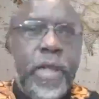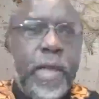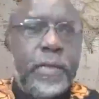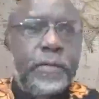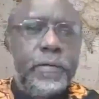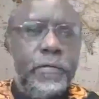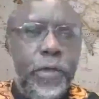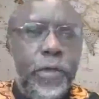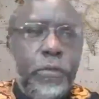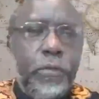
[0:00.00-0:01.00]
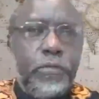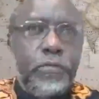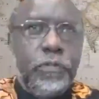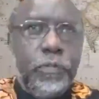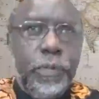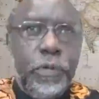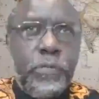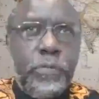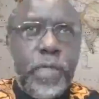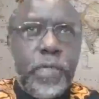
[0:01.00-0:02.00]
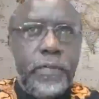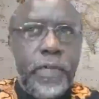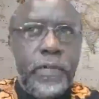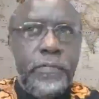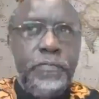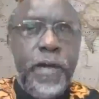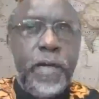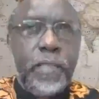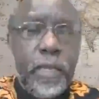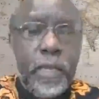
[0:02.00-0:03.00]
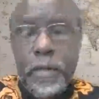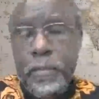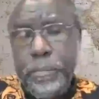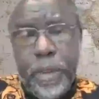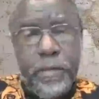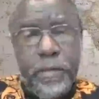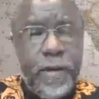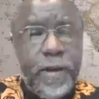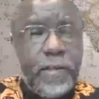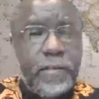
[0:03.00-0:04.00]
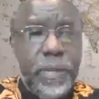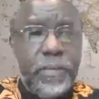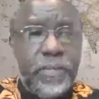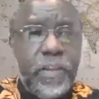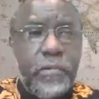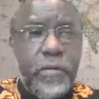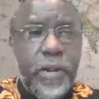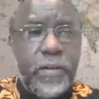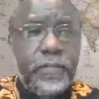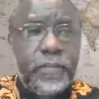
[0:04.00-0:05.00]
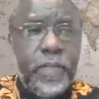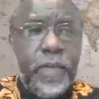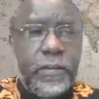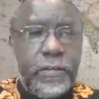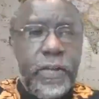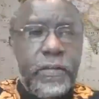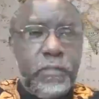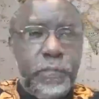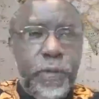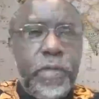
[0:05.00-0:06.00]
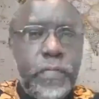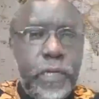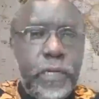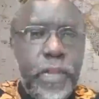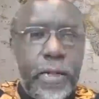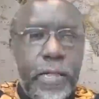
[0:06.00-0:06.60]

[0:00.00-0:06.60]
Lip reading: that we use to build budgets. And in fact, many funders may send you an Excel spreadsheet